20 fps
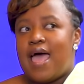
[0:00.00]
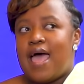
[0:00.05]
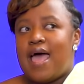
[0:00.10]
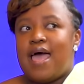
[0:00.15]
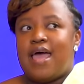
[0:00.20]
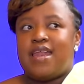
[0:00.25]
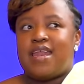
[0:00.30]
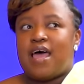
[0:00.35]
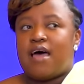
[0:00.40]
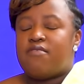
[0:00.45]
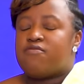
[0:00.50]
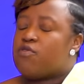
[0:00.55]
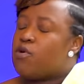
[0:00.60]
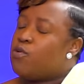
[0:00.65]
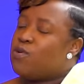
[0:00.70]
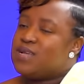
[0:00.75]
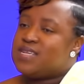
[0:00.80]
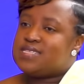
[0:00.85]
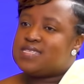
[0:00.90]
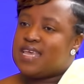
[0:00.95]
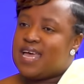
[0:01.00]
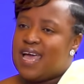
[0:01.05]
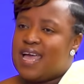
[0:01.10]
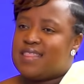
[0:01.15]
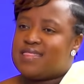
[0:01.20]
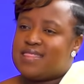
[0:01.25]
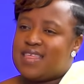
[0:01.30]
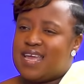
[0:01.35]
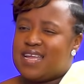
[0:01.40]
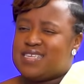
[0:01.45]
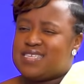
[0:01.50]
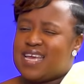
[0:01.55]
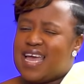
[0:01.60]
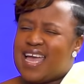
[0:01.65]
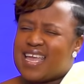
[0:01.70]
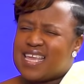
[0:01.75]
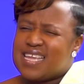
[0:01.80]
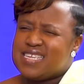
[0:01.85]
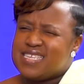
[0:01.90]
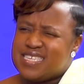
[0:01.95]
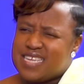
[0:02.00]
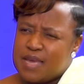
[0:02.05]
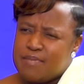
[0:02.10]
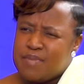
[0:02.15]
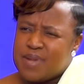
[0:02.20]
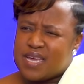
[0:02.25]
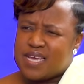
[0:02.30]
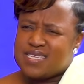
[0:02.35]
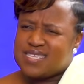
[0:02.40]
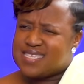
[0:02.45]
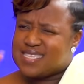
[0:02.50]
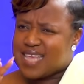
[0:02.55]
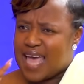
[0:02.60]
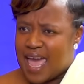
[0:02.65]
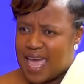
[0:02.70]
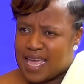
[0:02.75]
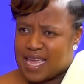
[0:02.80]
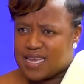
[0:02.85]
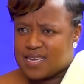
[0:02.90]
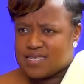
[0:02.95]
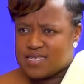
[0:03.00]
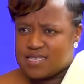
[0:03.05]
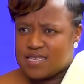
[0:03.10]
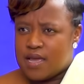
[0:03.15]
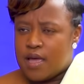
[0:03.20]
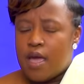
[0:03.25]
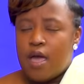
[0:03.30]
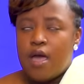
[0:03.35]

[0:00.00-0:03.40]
and I've always had that academic side,